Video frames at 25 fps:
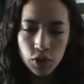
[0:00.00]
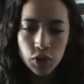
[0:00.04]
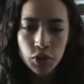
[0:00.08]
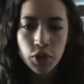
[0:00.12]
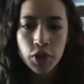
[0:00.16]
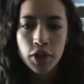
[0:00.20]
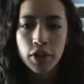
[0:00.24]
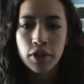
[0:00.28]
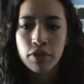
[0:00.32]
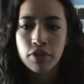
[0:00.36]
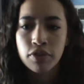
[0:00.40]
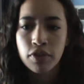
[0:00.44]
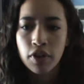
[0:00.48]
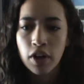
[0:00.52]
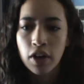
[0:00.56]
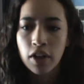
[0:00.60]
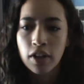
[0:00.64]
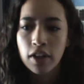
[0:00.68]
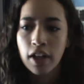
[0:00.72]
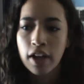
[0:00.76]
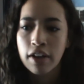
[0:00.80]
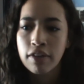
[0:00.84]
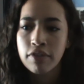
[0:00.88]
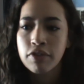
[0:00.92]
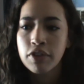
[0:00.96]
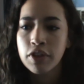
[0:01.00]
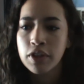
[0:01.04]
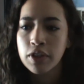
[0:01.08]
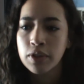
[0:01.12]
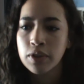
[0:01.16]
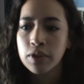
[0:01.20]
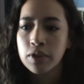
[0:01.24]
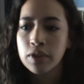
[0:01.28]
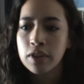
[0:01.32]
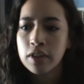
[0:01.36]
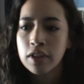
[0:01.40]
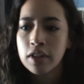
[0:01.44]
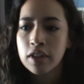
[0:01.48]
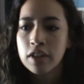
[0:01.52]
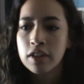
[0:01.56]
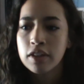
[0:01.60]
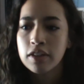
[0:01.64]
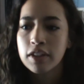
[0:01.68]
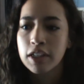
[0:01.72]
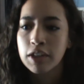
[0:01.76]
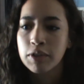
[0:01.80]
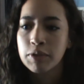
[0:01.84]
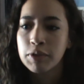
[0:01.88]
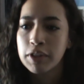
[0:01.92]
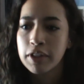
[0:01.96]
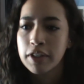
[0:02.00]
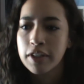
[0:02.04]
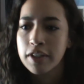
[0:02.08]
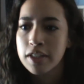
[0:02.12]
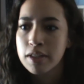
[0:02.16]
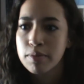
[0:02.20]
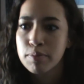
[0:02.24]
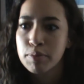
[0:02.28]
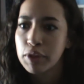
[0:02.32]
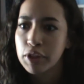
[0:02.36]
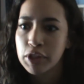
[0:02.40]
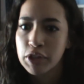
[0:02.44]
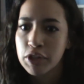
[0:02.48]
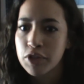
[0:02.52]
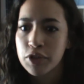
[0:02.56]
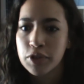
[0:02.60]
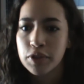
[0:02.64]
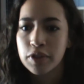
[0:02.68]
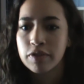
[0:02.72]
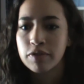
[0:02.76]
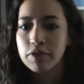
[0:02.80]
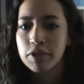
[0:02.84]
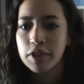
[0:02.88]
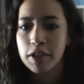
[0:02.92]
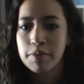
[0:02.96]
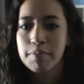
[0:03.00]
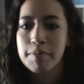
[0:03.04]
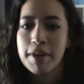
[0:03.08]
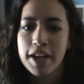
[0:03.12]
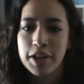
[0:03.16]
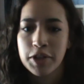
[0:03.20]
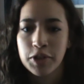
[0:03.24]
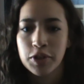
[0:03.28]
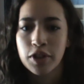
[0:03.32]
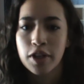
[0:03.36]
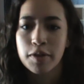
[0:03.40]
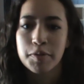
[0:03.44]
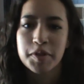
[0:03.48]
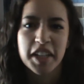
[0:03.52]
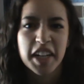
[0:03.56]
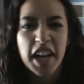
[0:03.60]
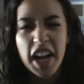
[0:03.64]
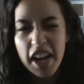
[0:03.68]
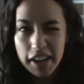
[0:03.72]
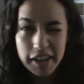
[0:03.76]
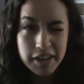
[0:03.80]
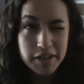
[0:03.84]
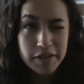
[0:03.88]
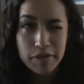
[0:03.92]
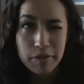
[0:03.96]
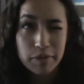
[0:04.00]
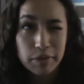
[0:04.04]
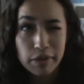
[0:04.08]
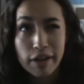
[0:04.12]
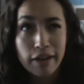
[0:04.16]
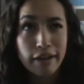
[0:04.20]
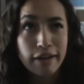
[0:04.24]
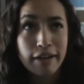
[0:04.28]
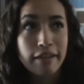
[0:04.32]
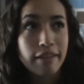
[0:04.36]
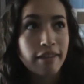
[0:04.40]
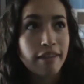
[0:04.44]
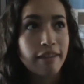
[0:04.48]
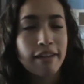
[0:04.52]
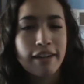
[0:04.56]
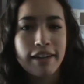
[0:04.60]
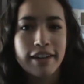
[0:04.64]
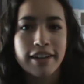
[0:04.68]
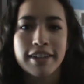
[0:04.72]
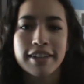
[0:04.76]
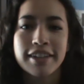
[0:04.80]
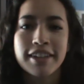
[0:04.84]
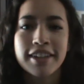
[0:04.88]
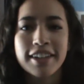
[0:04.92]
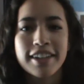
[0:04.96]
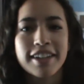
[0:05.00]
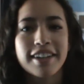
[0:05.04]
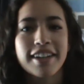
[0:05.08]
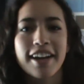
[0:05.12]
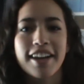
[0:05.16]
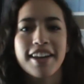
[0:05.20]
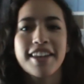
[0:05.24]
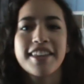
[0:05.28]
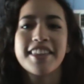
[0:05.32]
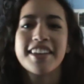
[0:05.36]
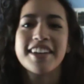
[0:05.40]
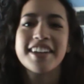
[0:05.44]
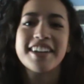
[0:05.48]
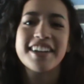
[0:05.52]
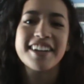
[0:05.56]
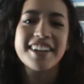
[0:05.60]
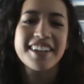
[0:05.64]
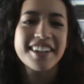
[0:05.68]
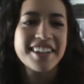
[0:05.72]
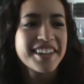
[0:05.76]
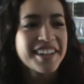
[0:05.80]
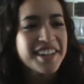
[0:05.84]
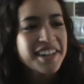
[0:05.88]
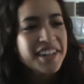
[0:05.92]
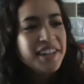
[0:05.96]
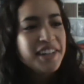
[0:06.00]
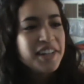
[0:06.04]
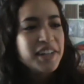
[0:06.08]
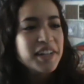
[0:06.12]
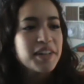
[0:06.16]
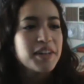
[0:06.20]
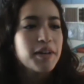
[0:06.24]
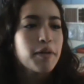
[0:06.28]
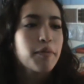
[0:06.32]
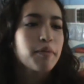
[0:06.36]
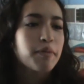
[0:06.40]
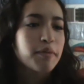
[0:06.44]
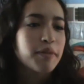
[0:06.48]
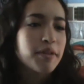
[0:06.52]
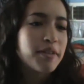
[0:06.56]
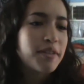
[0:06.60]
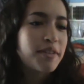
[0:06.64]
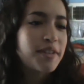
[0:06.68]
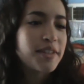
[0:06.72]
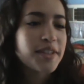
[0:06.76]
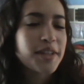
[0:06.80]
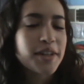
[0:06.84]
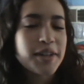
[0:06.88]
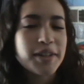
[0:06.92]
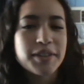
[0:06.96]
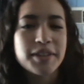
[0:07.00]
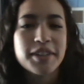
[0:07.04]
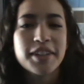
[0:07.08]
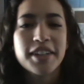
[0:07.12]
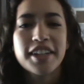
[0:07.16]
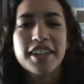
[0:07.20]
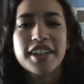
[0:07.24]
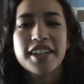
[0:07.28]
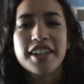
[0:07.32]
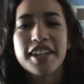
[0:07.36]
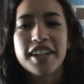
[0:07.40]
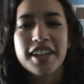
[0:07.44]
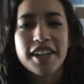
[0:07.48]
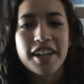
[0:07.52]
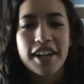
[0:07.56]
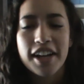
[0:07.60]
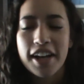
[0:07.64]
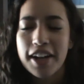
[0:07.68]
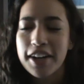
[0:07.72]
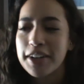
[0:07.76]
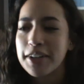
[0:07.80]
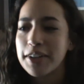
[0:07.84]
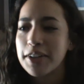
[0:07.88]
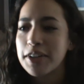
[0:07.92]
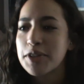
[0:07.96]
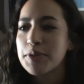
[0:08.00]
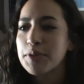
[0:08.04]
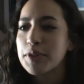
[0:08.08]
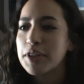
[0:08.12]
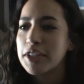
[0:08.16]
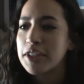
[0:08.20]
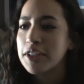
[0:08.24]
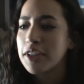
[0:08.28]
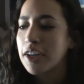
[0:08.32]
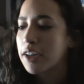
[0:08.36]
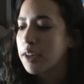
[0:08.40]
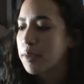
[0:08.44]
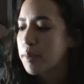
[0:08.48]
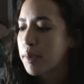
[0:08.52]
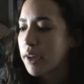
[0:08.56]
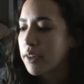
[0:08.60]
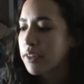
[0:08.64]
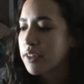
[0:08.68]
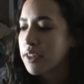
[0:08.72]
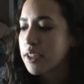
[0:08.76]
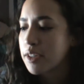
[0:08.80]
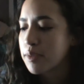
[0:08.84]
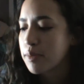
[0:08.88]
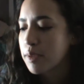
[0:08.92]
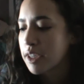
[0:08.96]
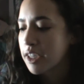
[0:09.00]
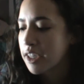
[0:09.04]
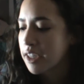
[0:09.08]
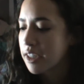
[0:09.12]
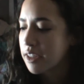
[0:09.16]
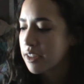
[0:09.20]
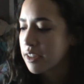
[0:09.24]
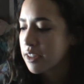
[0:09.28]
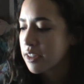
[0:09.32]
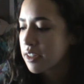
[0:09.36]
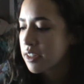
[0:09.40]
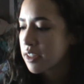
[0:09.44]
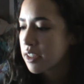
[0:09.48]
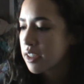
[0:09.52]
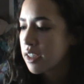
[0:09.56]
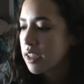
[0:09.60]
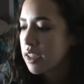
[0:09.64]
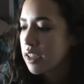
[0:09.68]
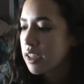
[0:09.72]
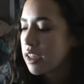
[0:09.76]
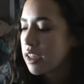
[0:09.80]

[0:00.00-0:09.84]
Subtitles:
during the fall, I feel like really spiritual and really magical. I'm just like, I can do anything, kind of thing. So, I don't know, I just want to talk about this because